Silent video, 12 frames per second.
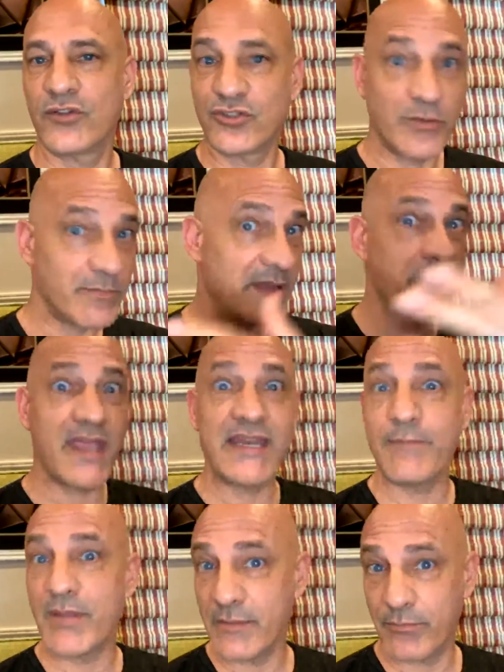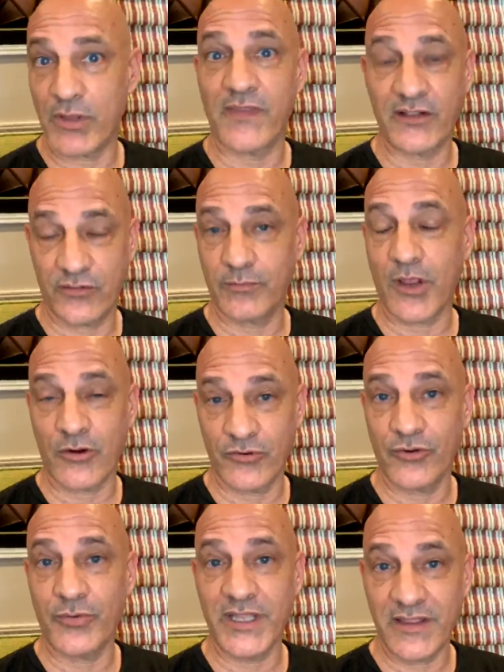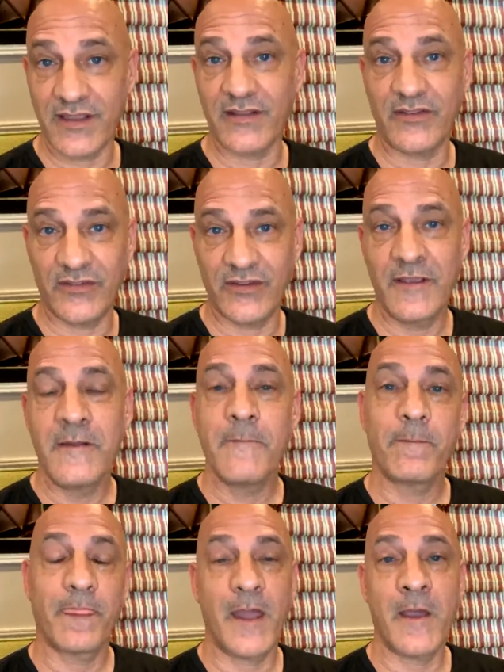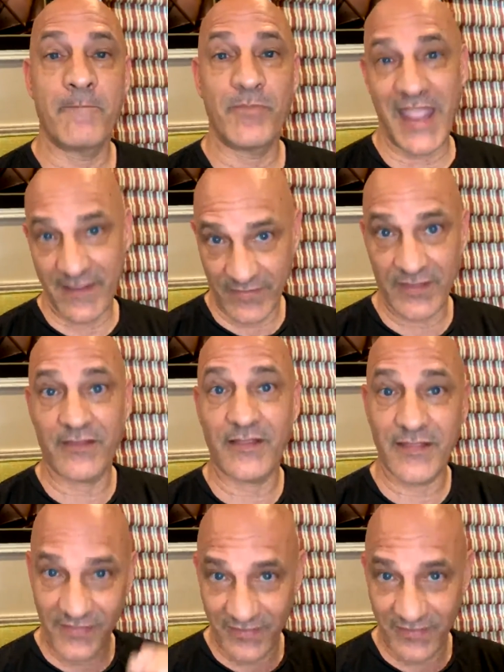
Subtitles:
There should be many people that are doing this, and